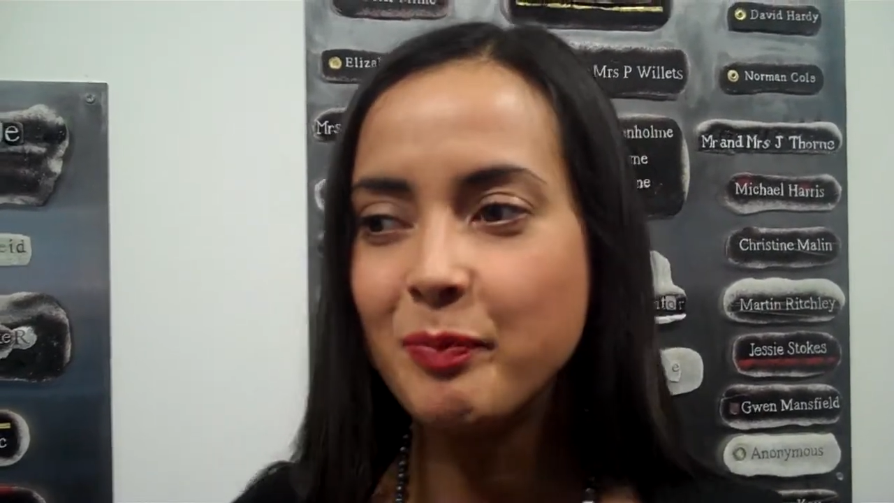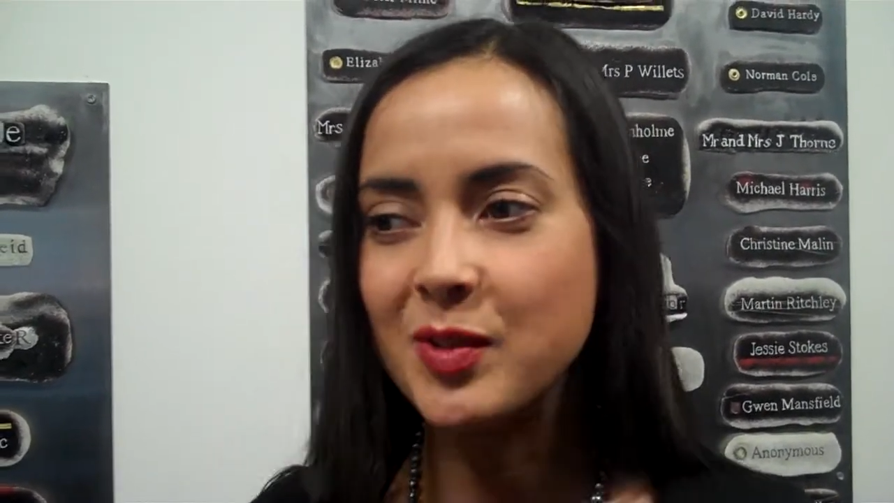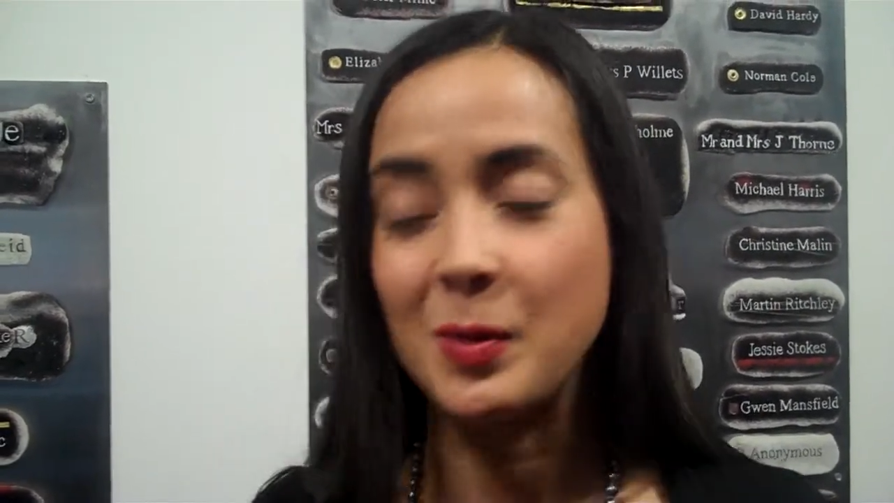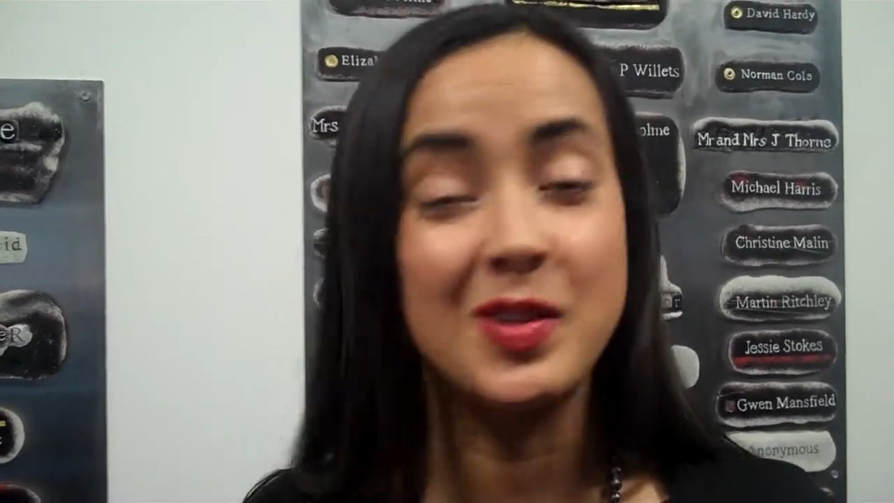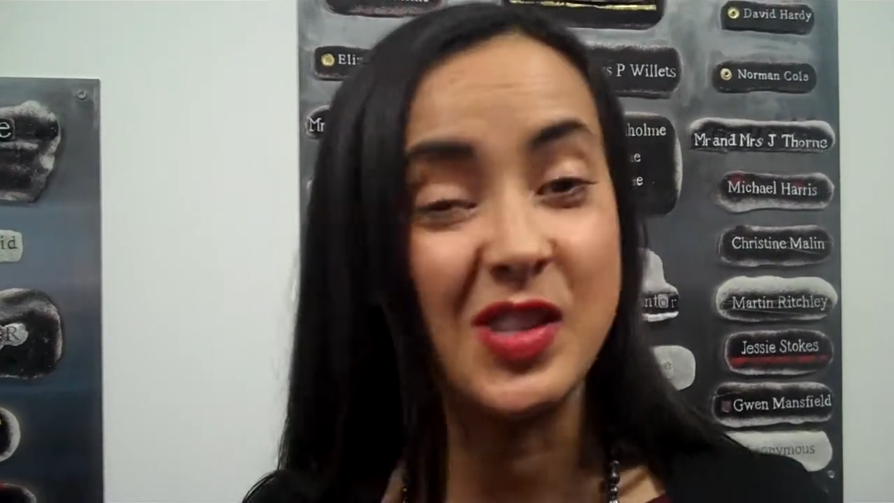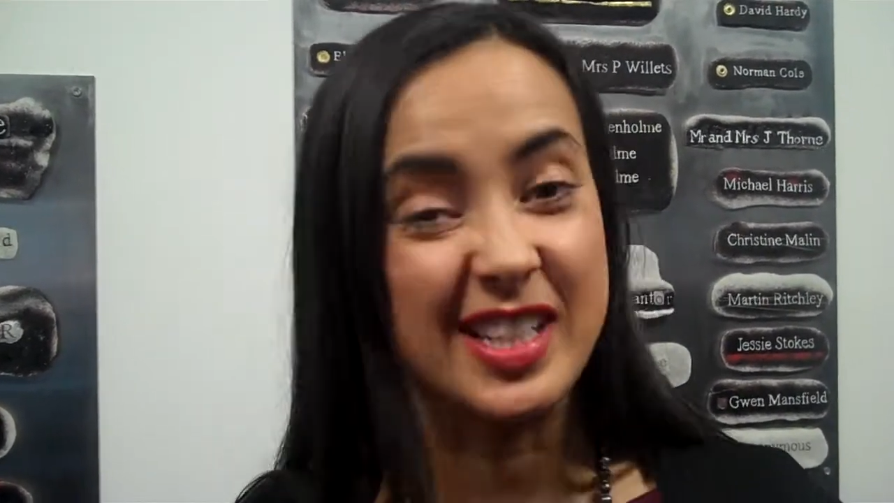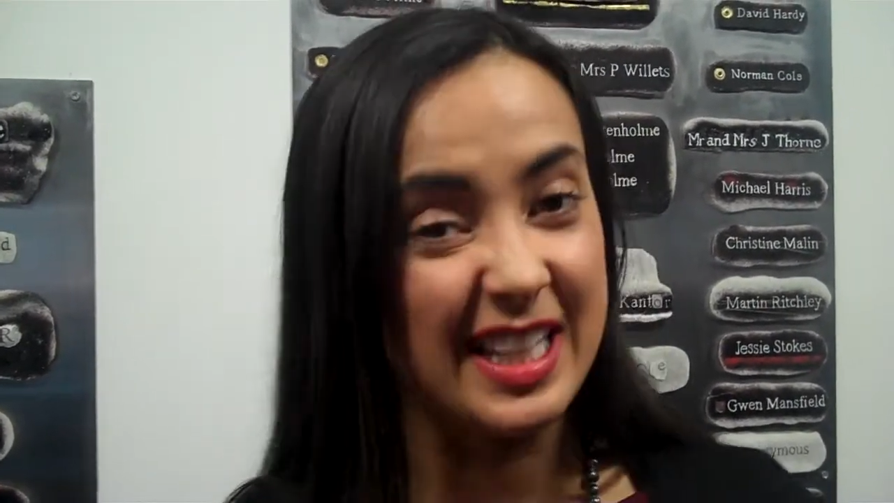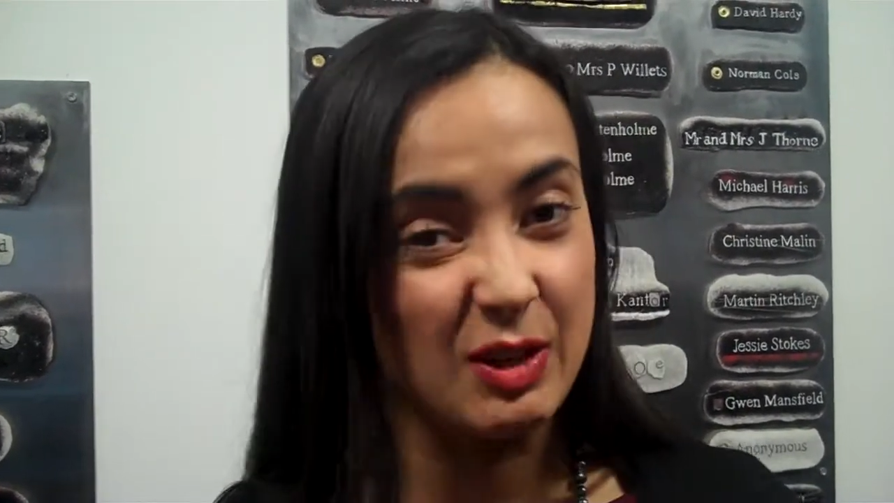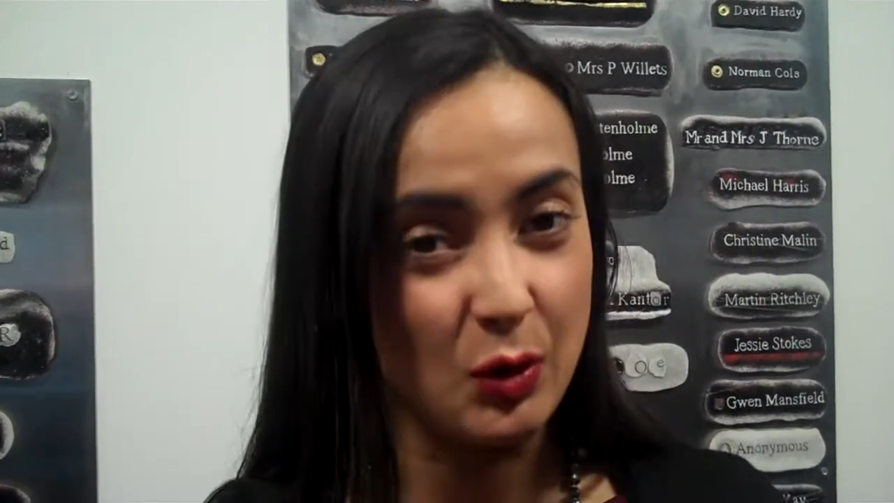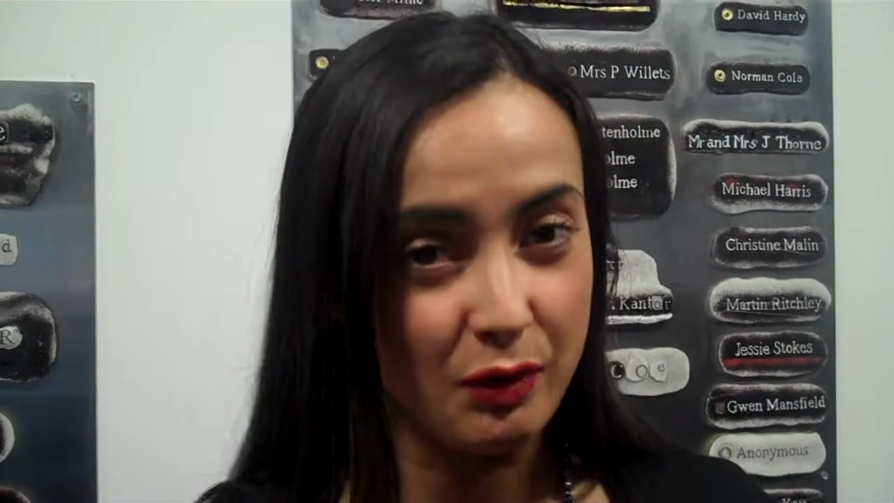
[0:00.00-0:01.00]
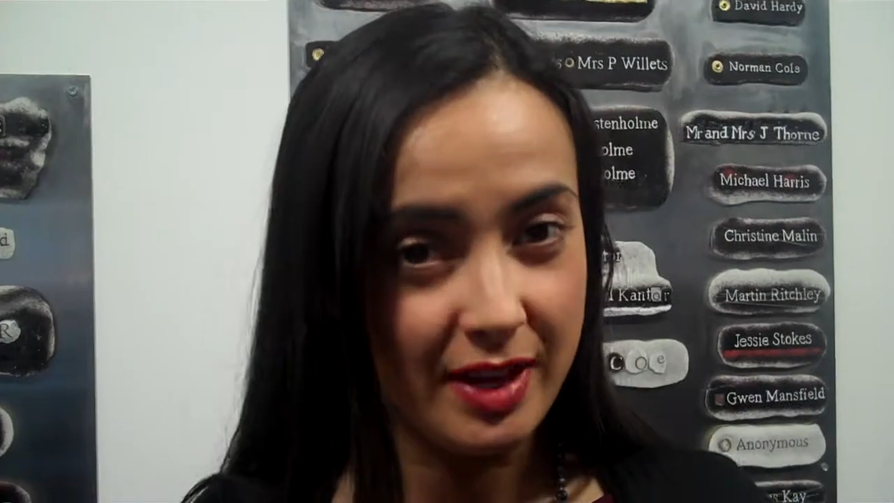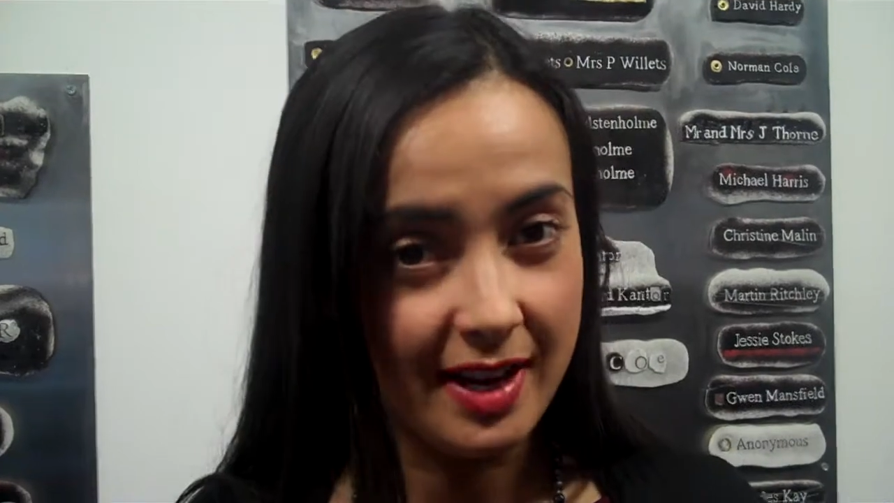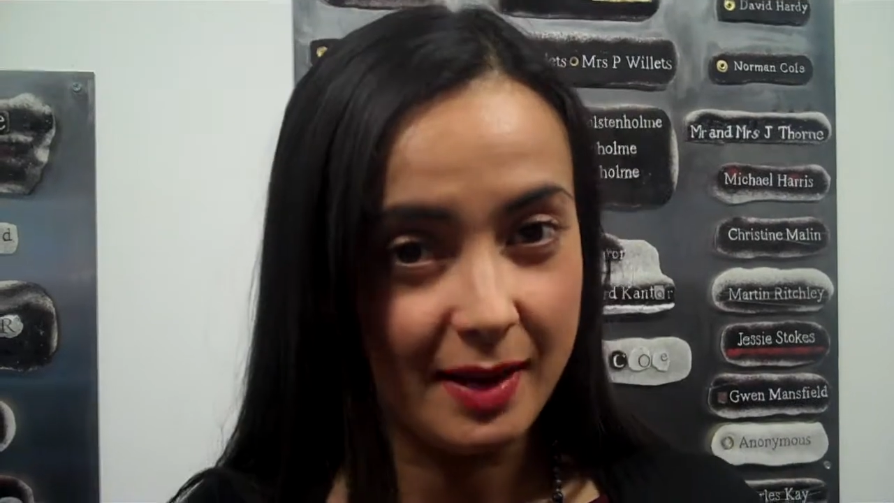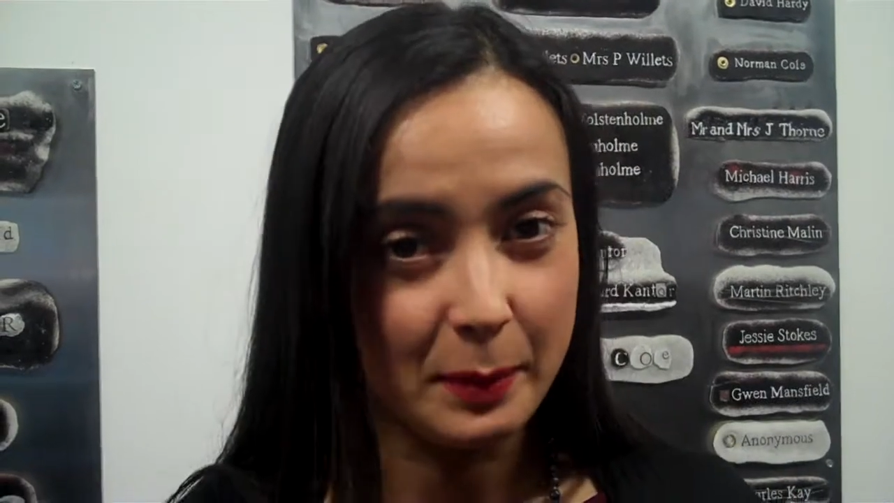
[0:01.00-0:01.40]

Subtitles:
So I just had to clear all of that up.